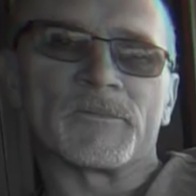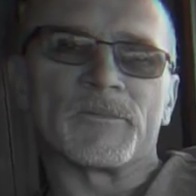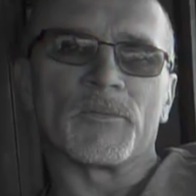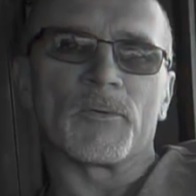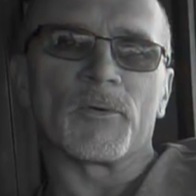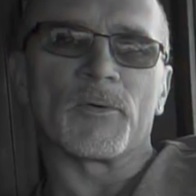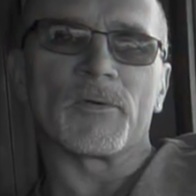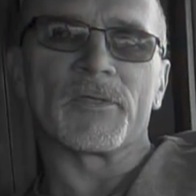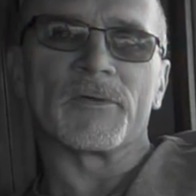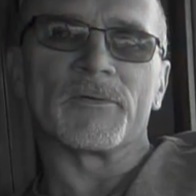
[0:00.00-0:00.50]
it
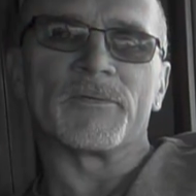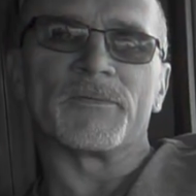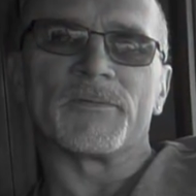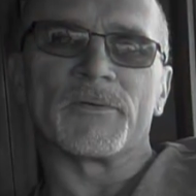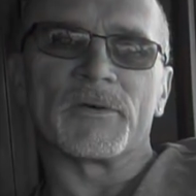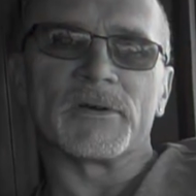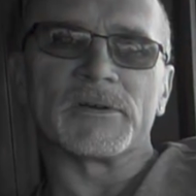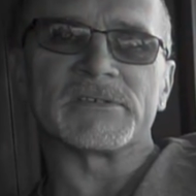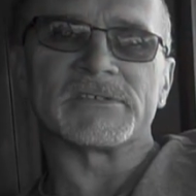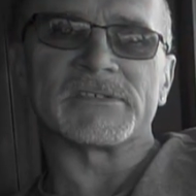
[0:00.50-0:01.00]
helped me a
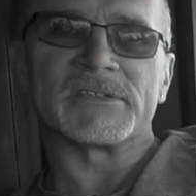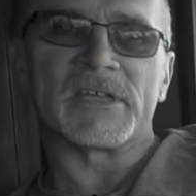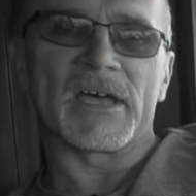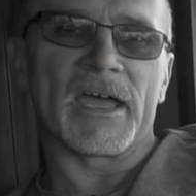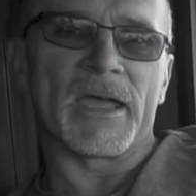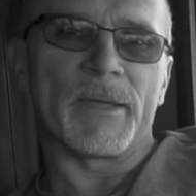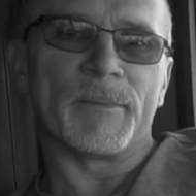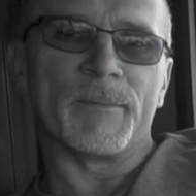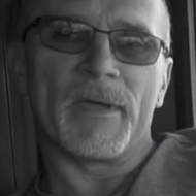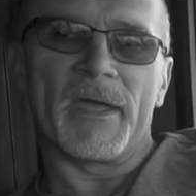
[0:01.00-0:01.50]
lot to be
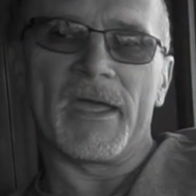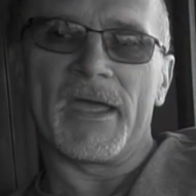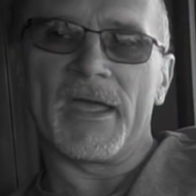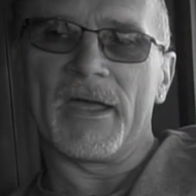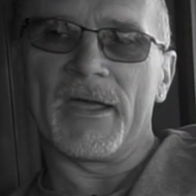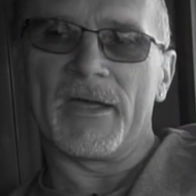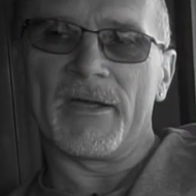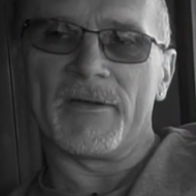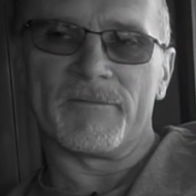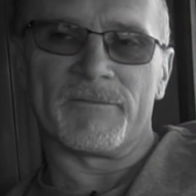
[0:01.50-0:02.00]
able to
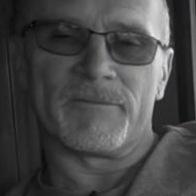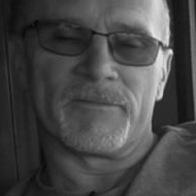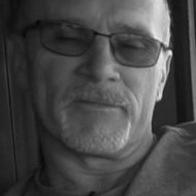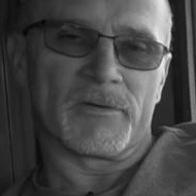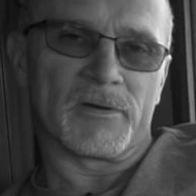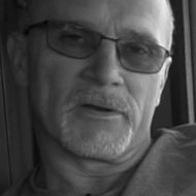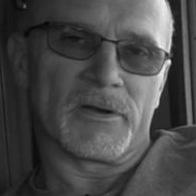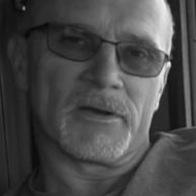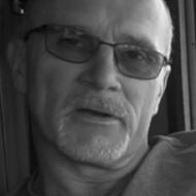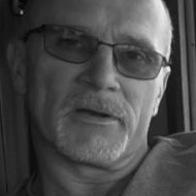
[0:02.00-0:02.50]
give that
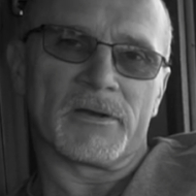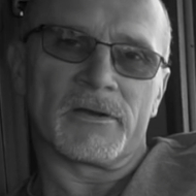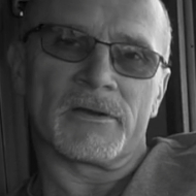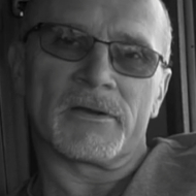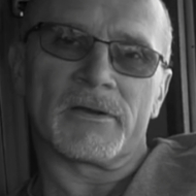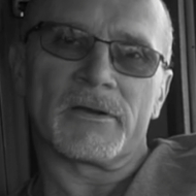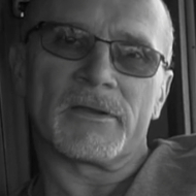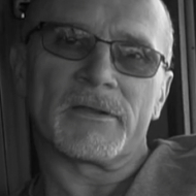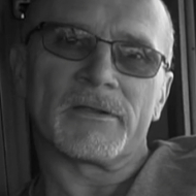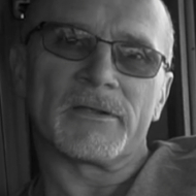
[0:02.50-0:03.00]
to you
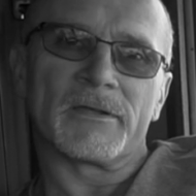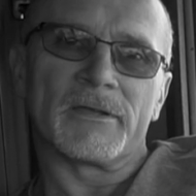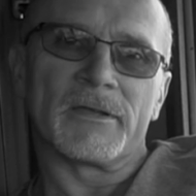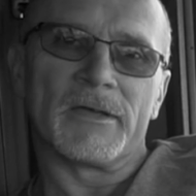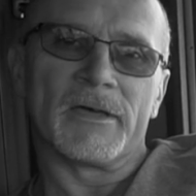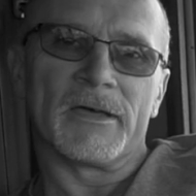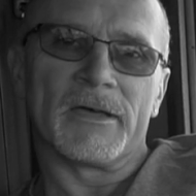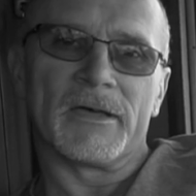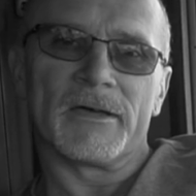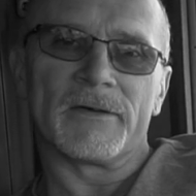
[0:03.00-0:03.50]
guys
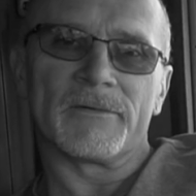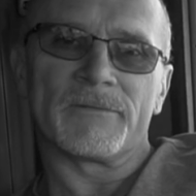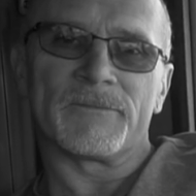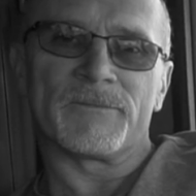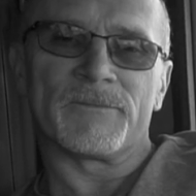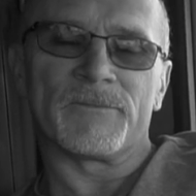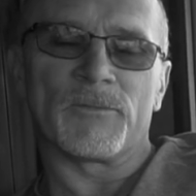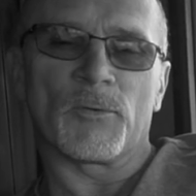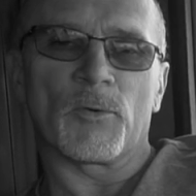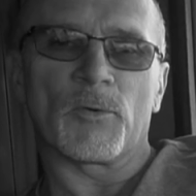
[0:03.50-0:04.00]
and
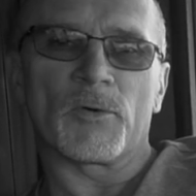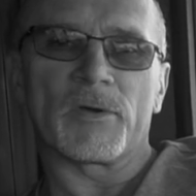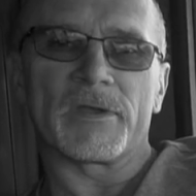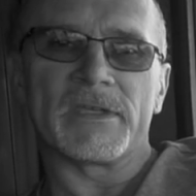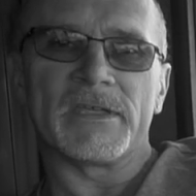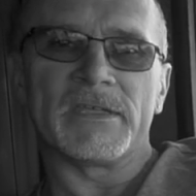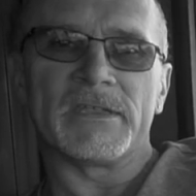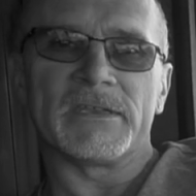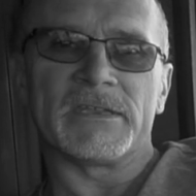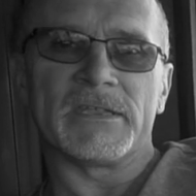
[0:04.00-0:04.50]
hopefully help
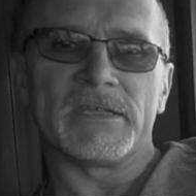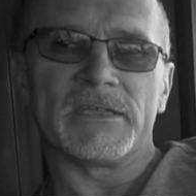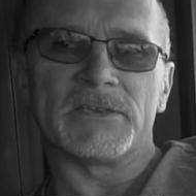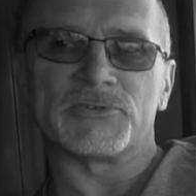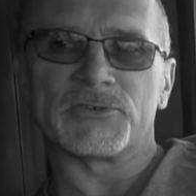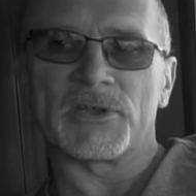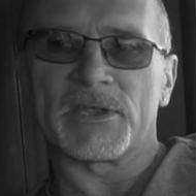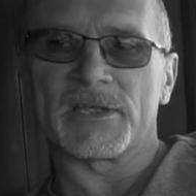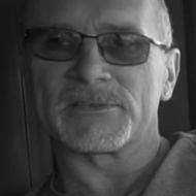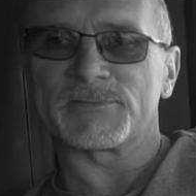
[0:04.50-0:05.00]
everybody else
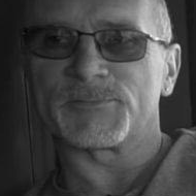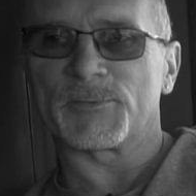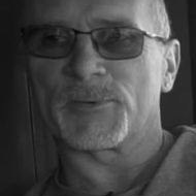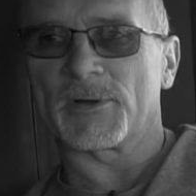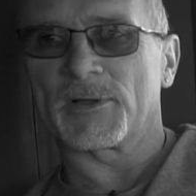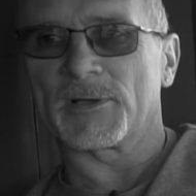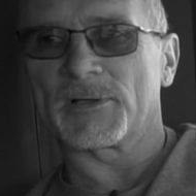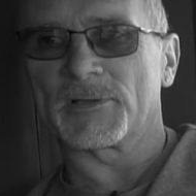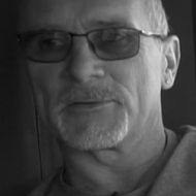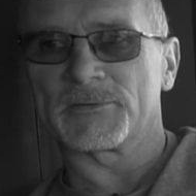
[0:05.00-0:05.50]
out there
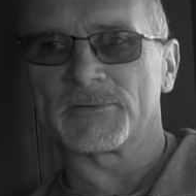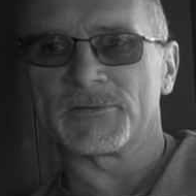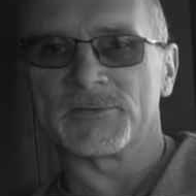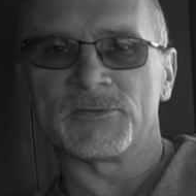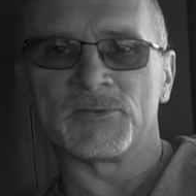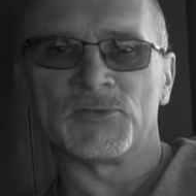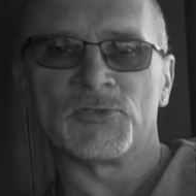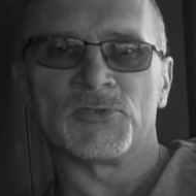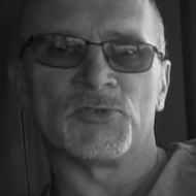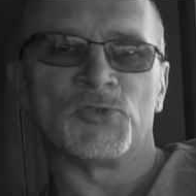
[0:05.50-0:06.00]
that's done
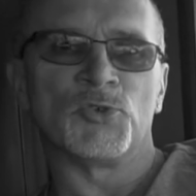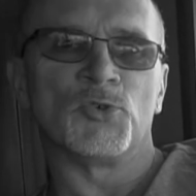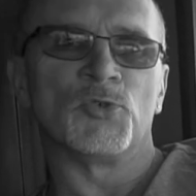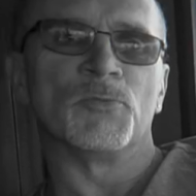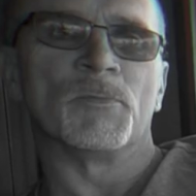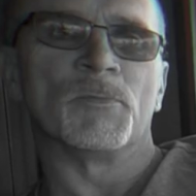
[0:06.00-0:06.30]
something like that.